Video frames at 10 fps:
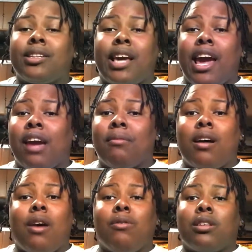came.
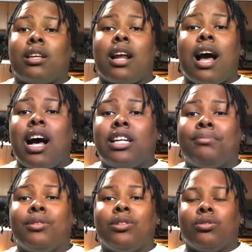I was at the
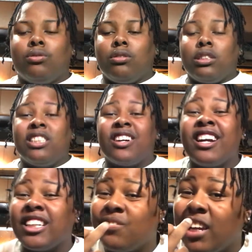hospital. These are
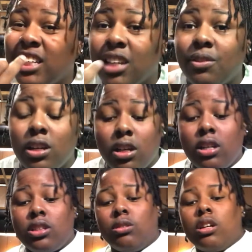his fake teeth.
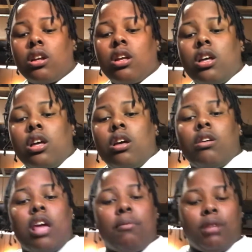So look,
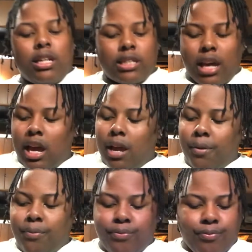ambulance came.
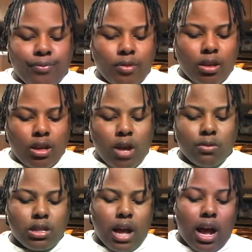I, was,
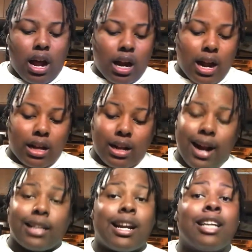I, I got I got
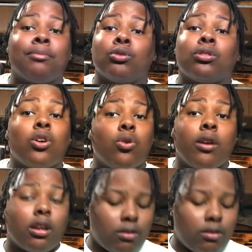to the hospital so quick.